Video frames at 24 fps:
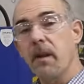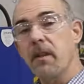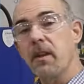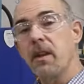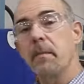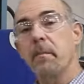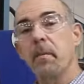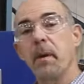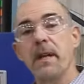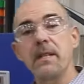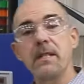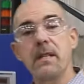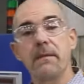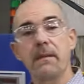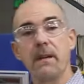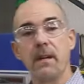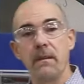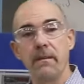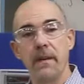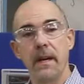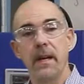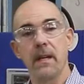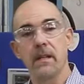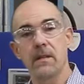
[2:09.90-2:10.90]
of the abrasive
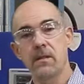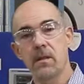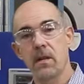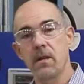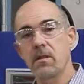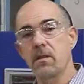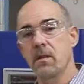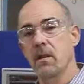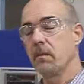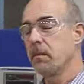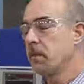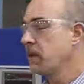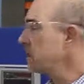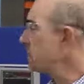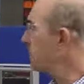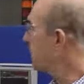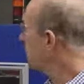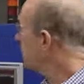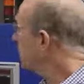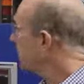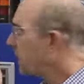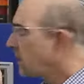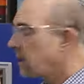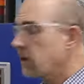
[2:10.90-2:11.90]
conveyance system, this
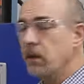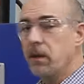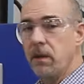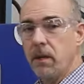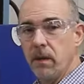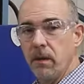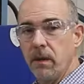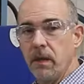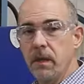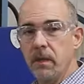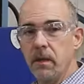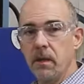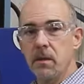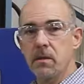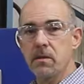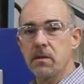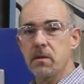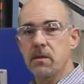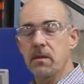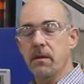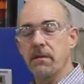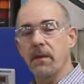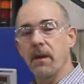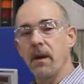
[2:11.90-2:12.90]
particular unit
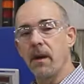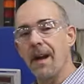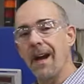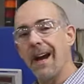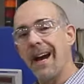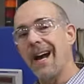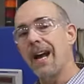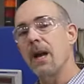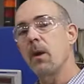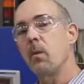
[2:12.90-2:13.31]
uses a very high